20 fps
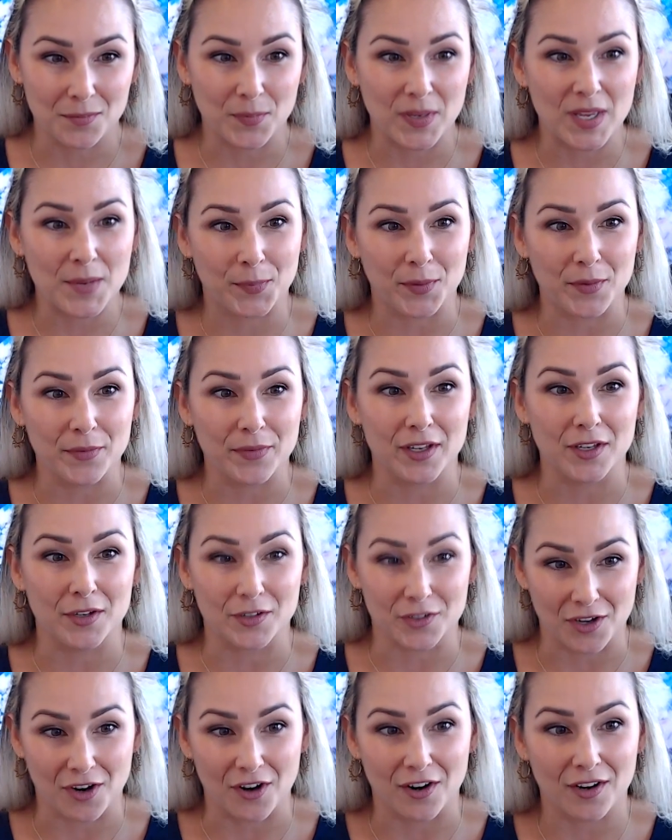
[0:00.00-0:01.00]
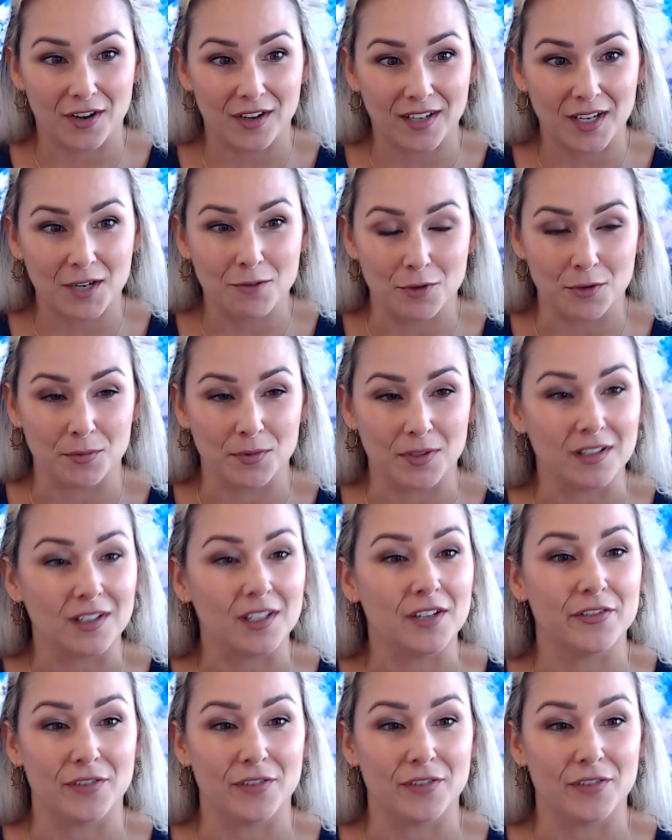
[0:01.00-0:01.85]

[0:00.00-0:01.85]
people that you're targeting will really